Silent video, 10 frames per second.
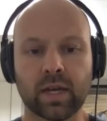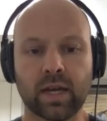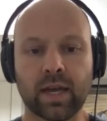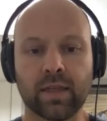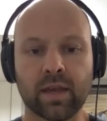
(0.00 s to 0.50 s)

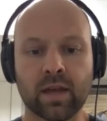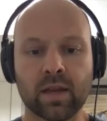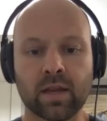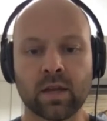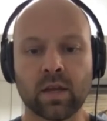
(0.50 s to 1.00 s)
and
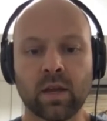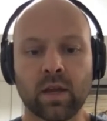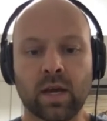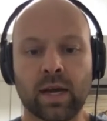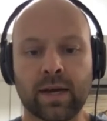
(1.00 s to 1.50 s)
then
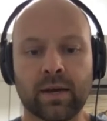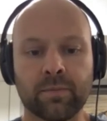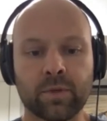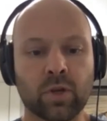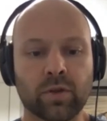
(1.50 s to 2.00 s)

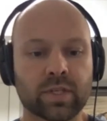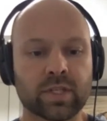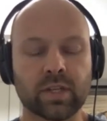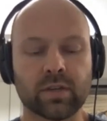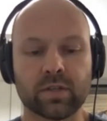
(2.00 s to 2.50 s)
the
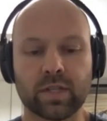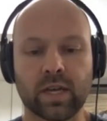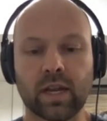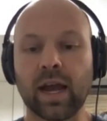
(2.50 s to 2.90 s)
skills that I